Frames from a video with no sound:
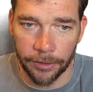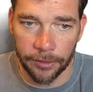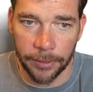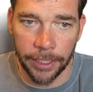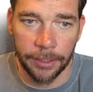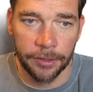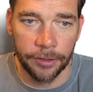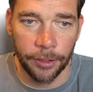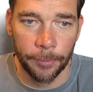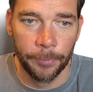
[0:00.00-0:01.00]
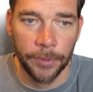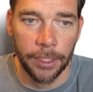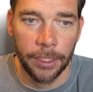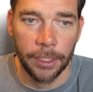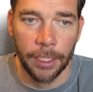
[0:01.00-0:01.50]
goes away. So
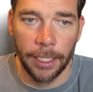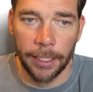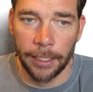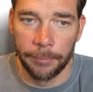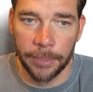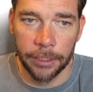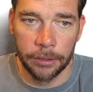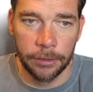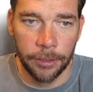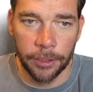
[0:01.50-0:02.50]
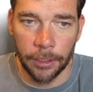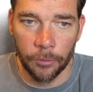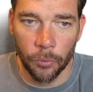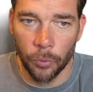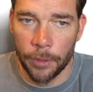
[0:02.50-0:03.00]
you
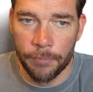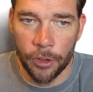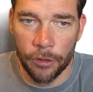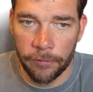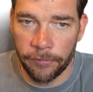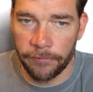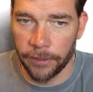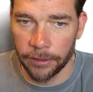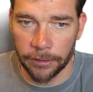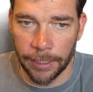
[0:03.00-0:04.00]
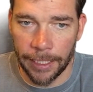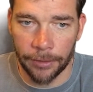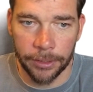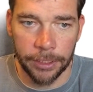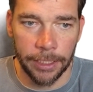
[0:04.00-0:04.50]
can remove, filter
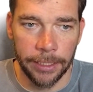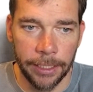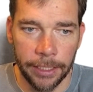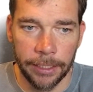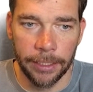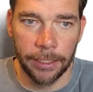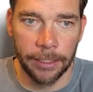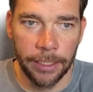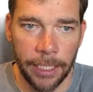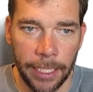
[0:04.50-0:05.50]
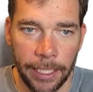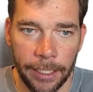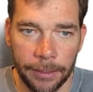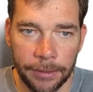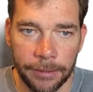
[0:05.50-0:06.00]
out anything that
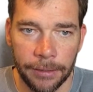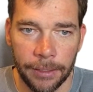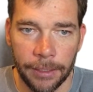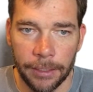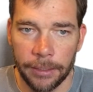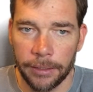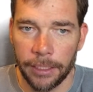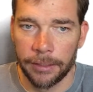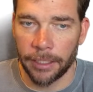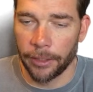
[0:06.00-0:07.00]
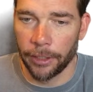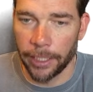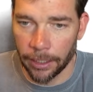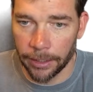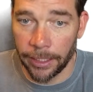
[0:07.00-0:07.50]
has these
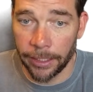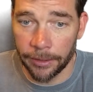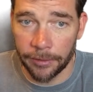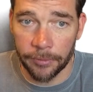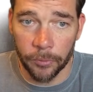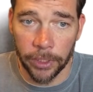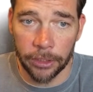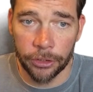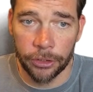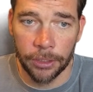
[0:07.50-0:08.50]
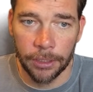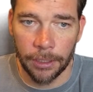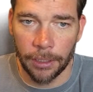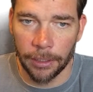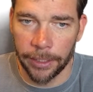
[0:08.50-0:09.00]
other airlines which
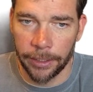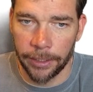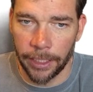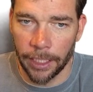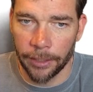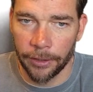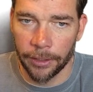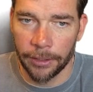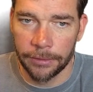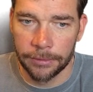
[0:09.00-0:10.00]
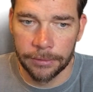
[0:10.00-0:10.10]
are in the other.